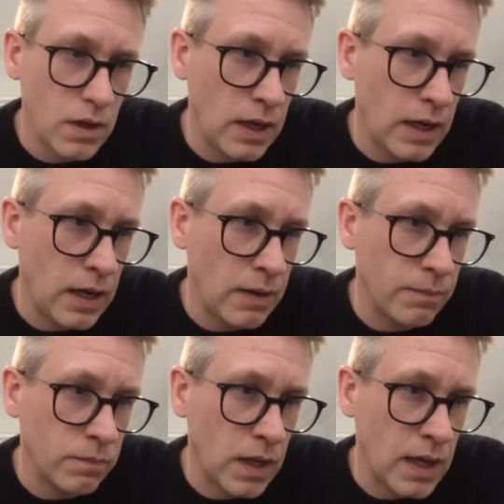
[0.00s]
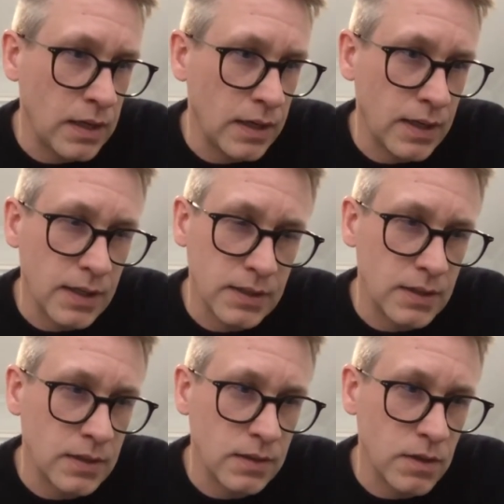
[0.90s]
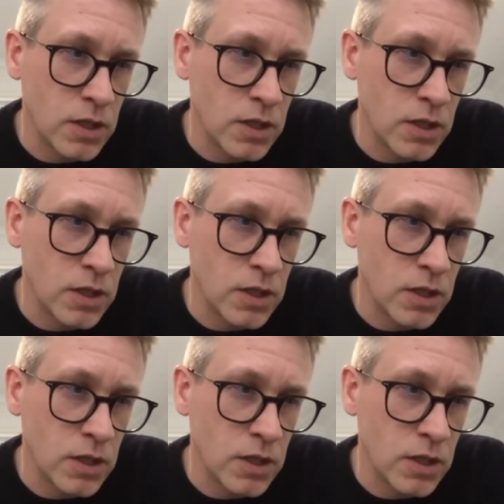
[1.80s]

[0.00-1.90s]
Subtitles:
and I guess this